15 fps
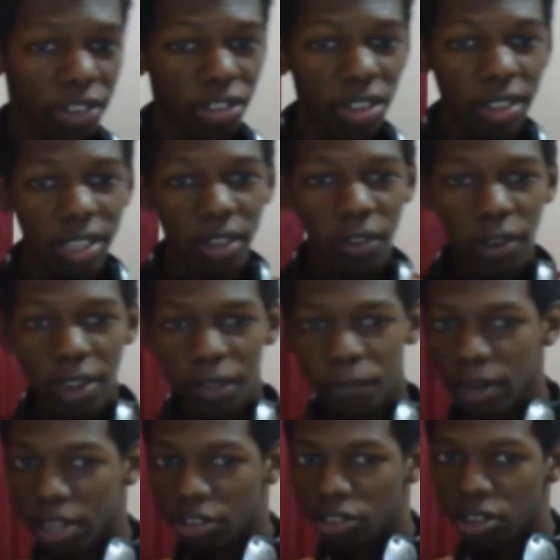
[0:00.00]
She's a great
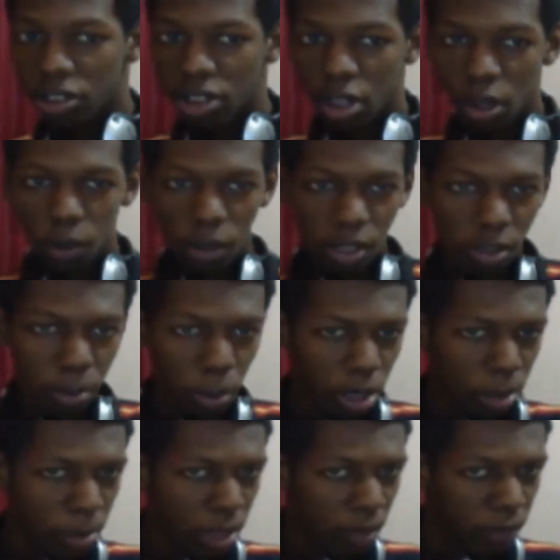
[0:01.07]
friend. She's always
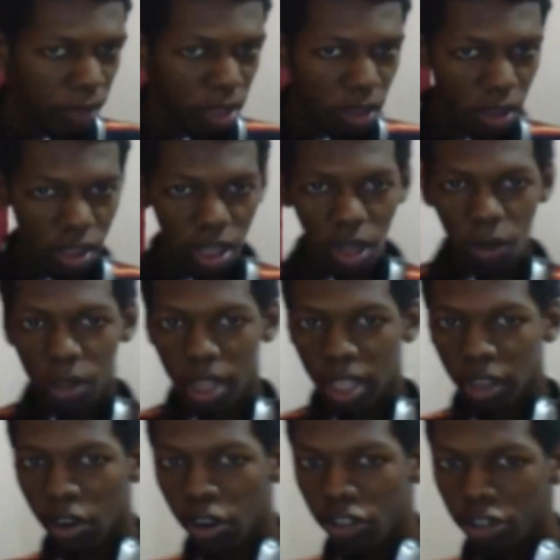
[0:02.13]
supporting my videos, always
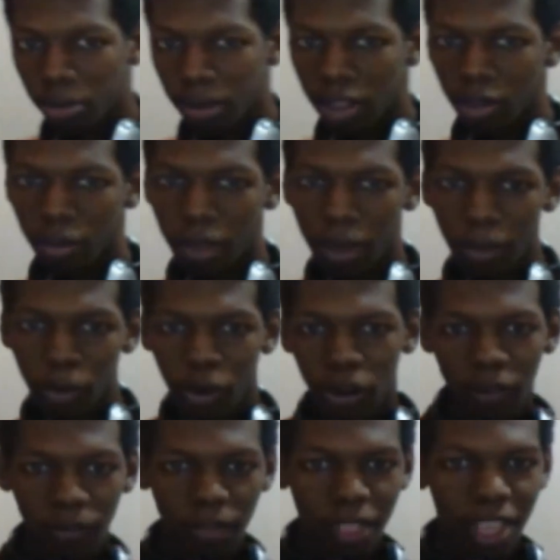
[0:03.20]
encouraging me to make more.
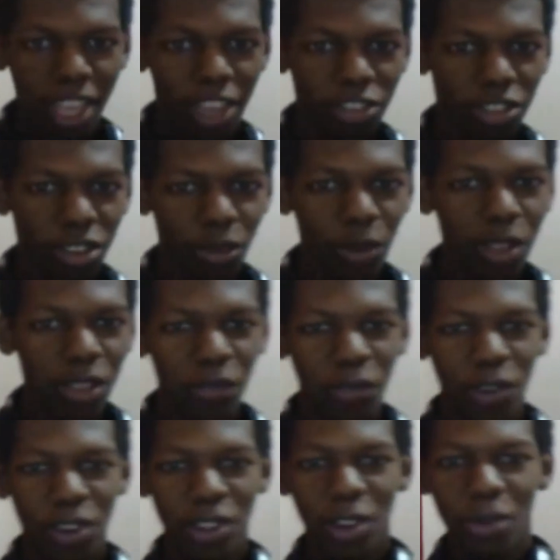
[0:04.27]
And she's waiting
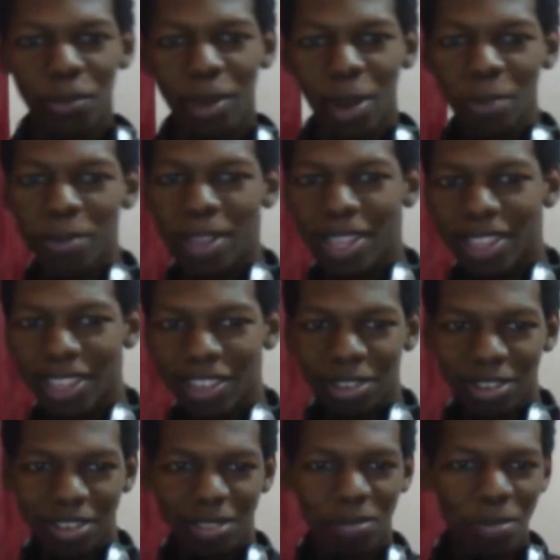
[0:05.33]
for the upcoming
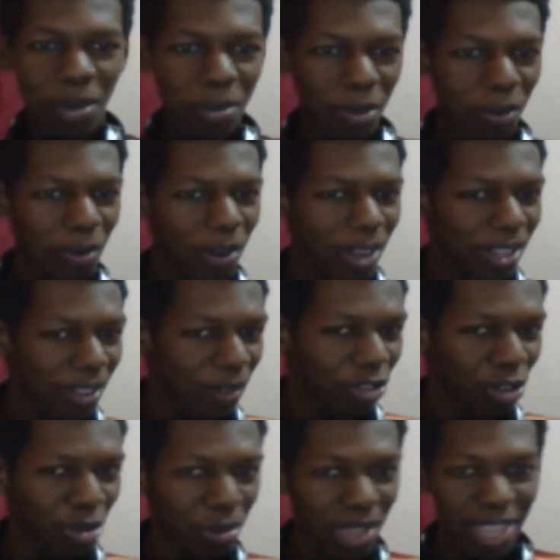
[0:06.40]
Justin Bieber one,
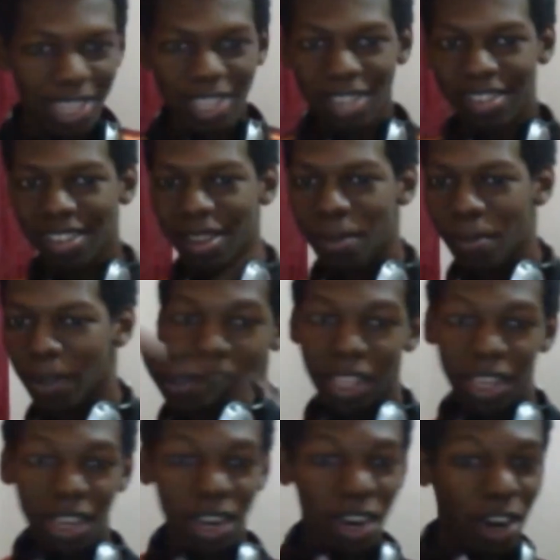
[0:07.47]
which will be in December.
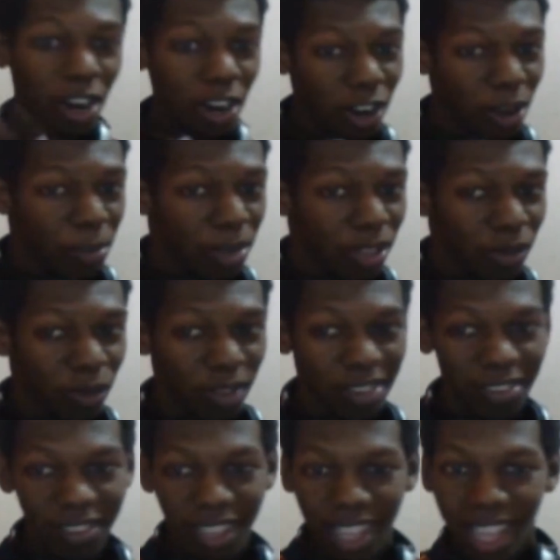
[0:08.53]
Her comment was,
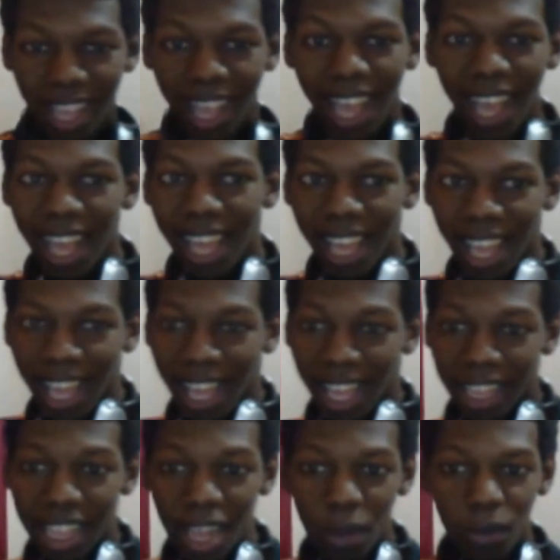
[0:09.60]
ha ha
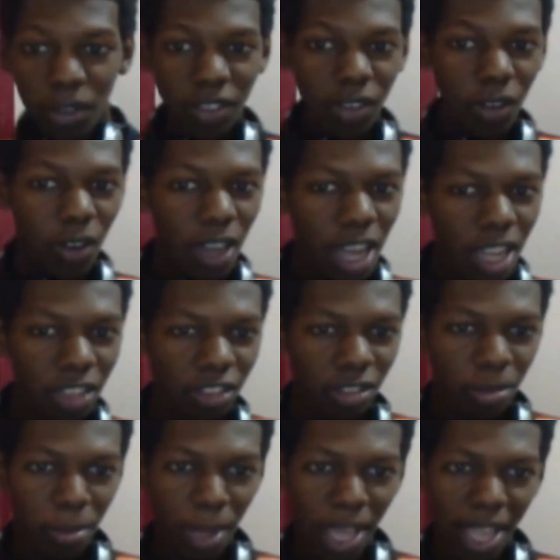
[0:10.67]
ha, that was so
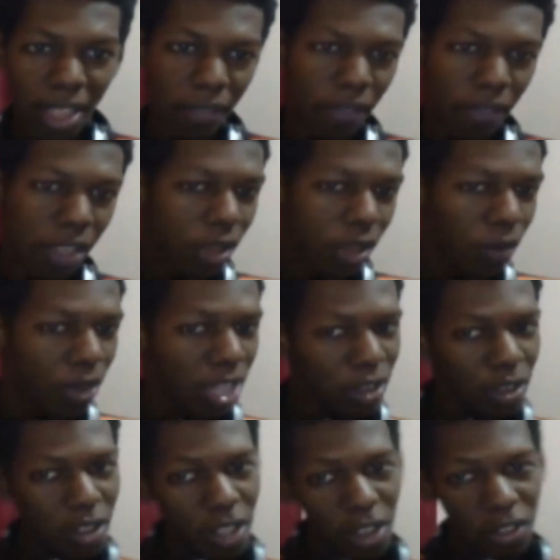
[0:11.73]
awesome man. Well,
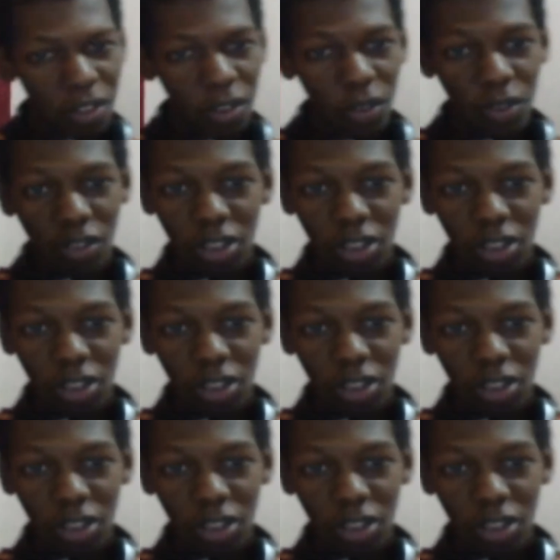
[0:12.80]
good luck to you.